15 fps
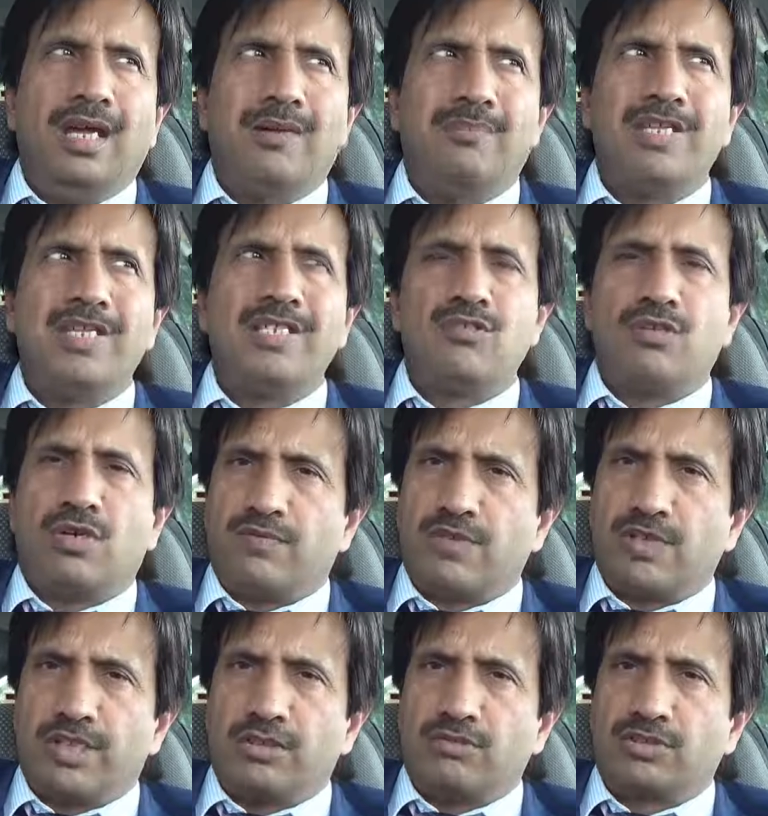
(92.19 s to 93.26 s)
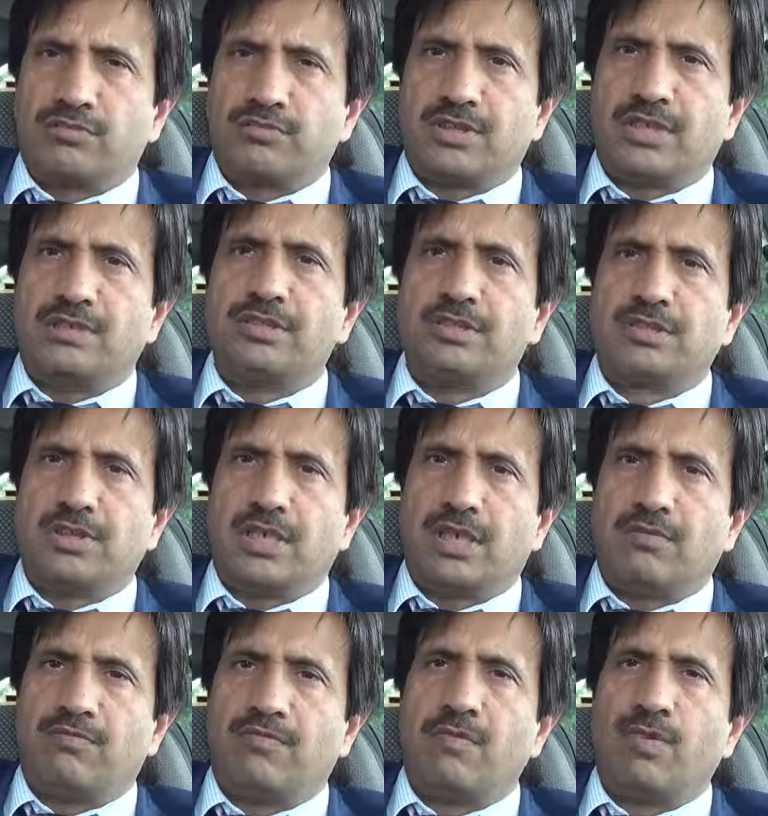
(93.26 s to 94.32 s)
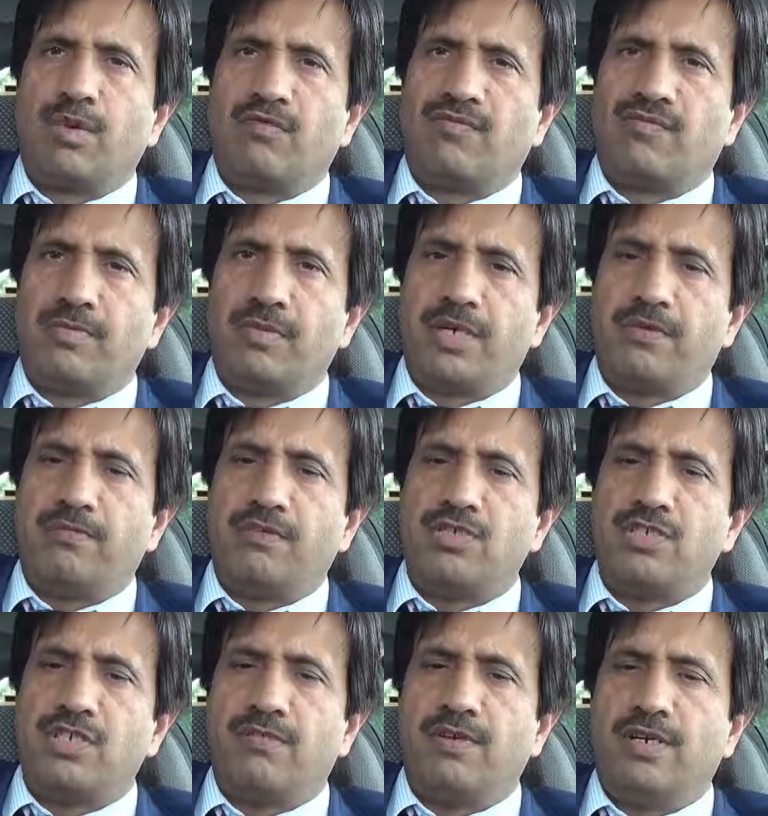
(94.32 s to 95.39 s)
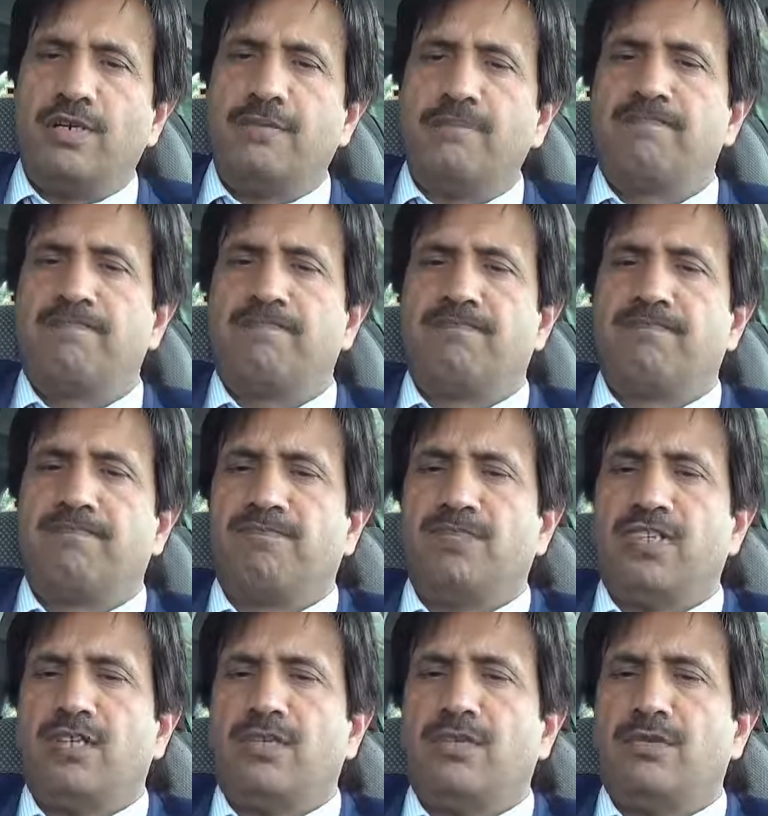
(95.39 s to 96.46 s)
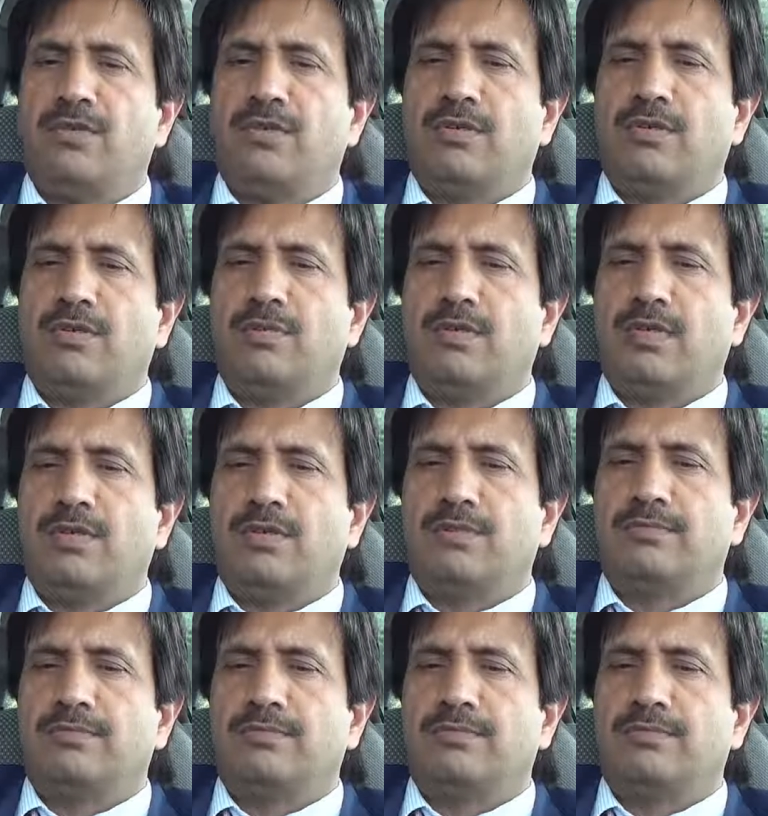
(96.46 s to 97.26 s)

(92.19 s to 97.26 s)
And please do not forget to subscribe this channel for more informative videos every day. Thank you. Goodbye.